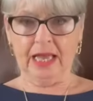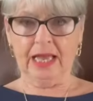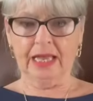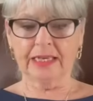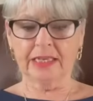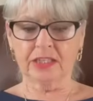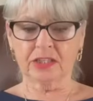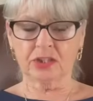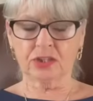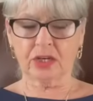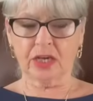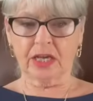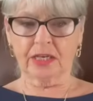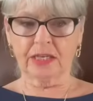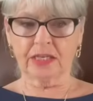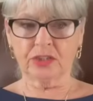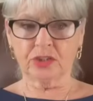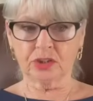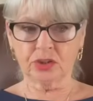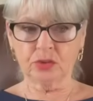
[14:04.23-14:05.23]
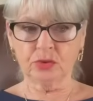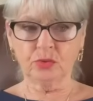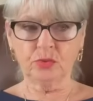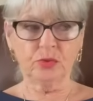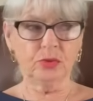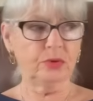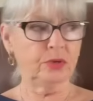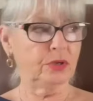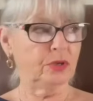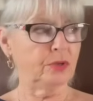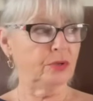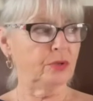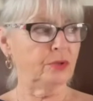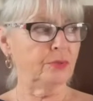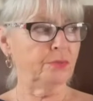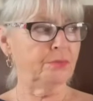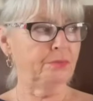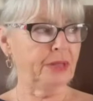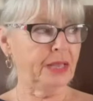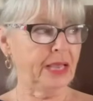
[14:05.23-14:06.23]
And I do
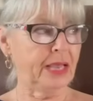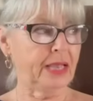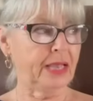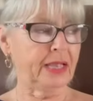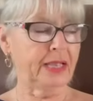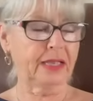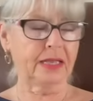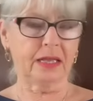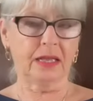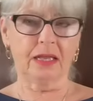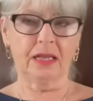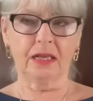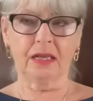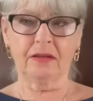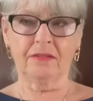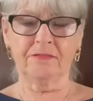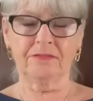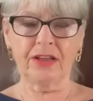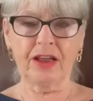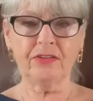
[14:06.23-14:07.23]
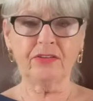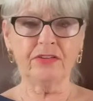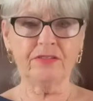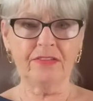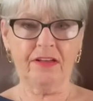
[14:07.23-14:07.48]
make very,